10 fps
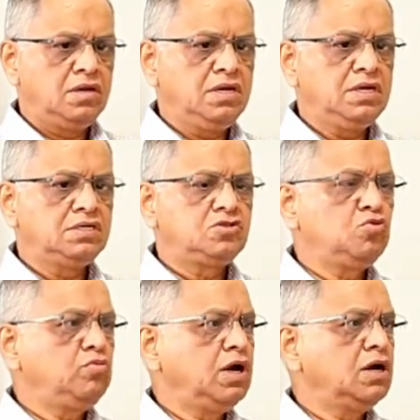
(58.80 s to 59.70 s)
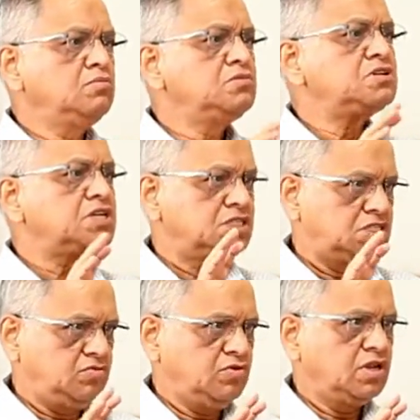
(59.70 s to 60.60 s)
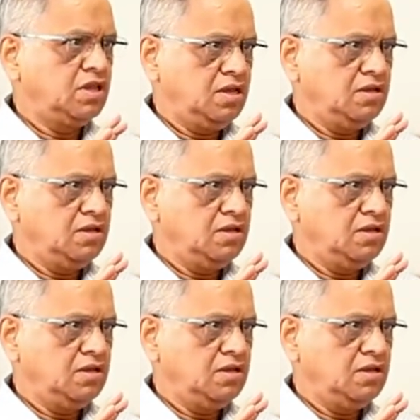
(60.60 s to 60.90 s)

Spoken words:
is to become trustworthy.